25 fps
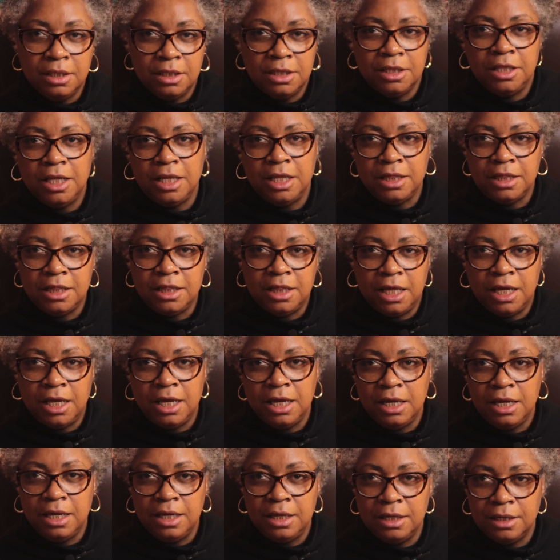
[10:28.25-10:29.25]
that
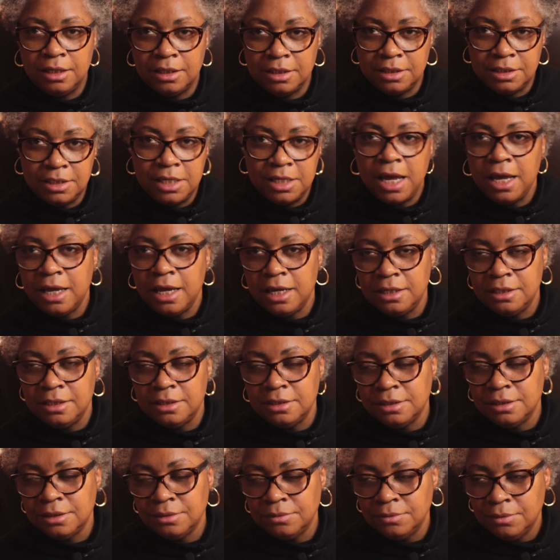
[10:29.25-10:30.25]
they
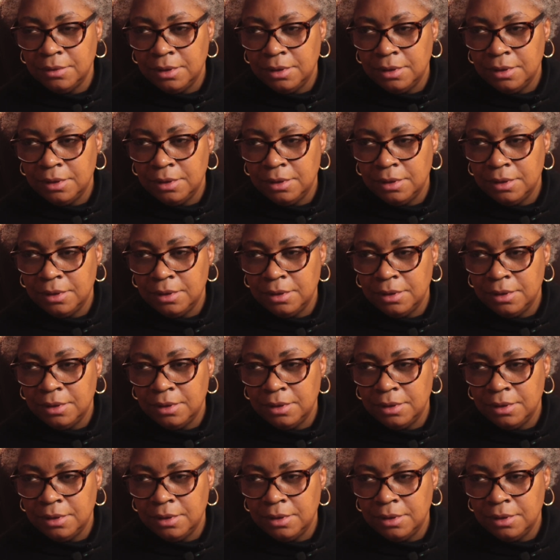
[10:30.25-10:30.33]
attend